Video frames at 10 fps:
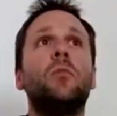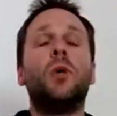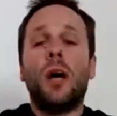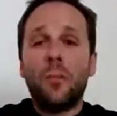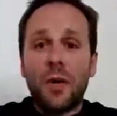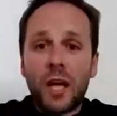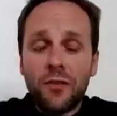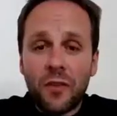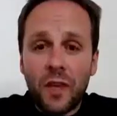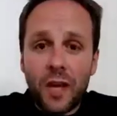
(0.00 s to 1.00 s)
But I
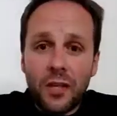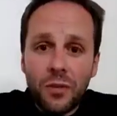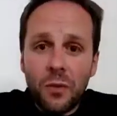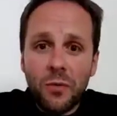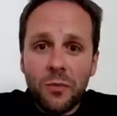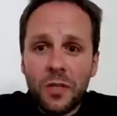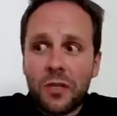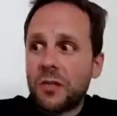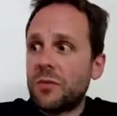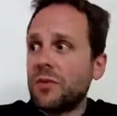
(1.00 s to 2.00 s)
planned for that. I knew I would be
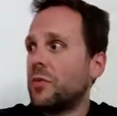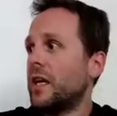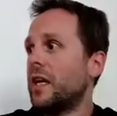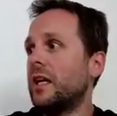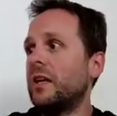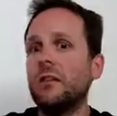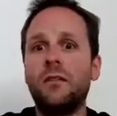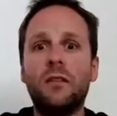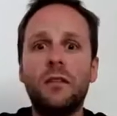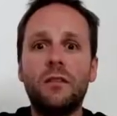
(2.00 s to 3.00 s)
because I was
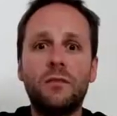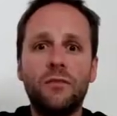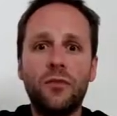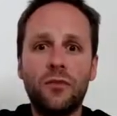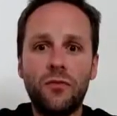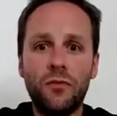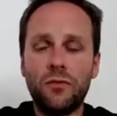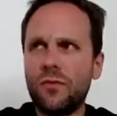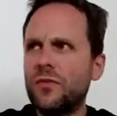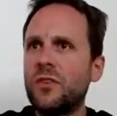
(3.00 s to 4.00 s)
away for
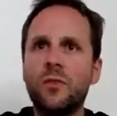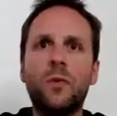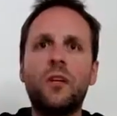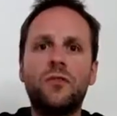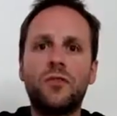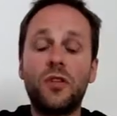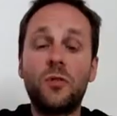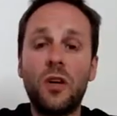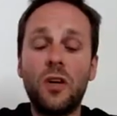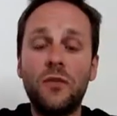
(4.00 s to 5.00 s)

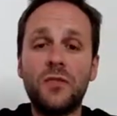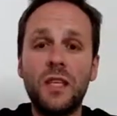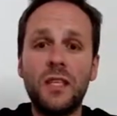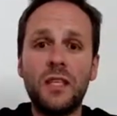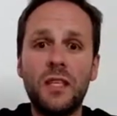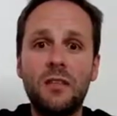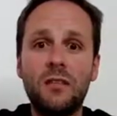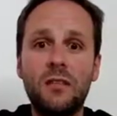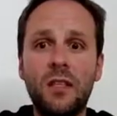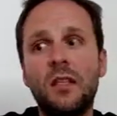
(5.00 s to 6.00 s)
2.5 days
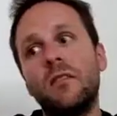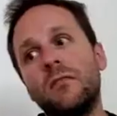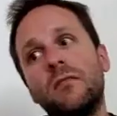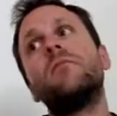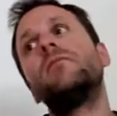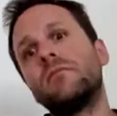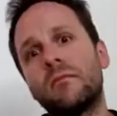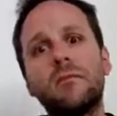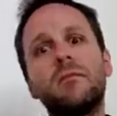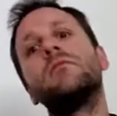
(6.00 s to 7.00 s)
in
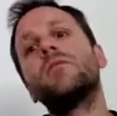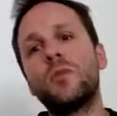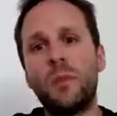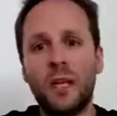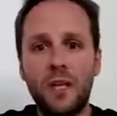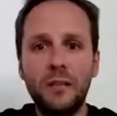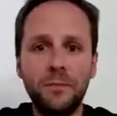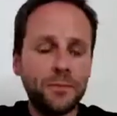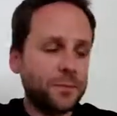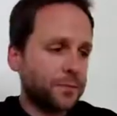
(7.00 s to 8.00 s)

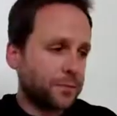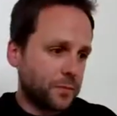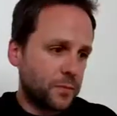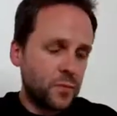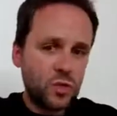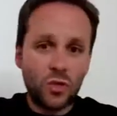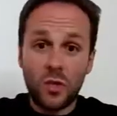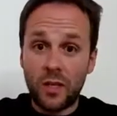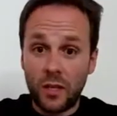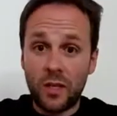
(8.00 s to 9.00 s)
Spain.
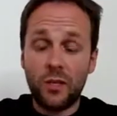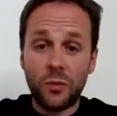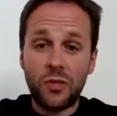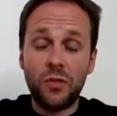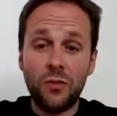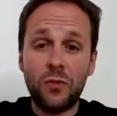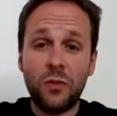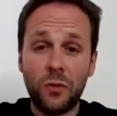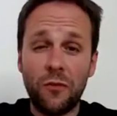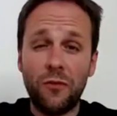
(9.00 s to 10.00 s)
So, and there
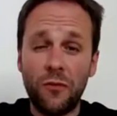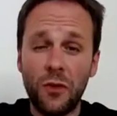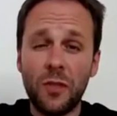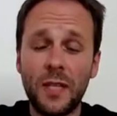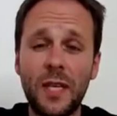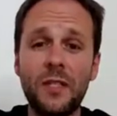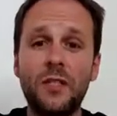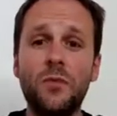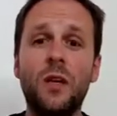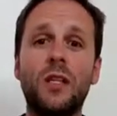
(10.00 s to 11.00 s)
were full days
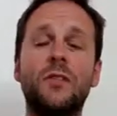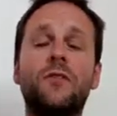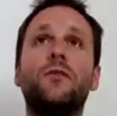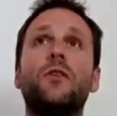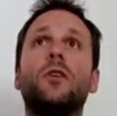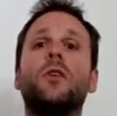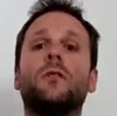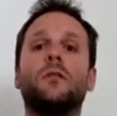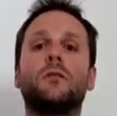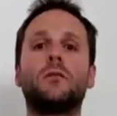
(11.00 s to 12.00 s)
as well. It's full
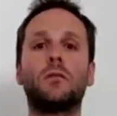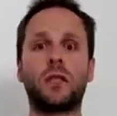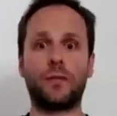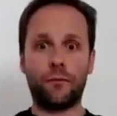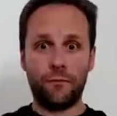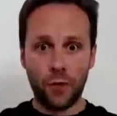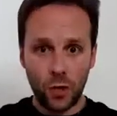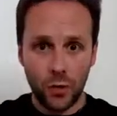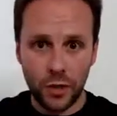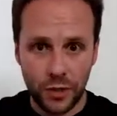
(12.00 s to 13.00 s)
on
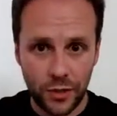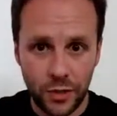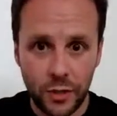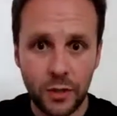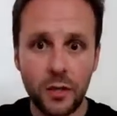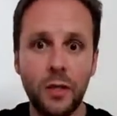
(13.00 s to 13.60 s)
focus.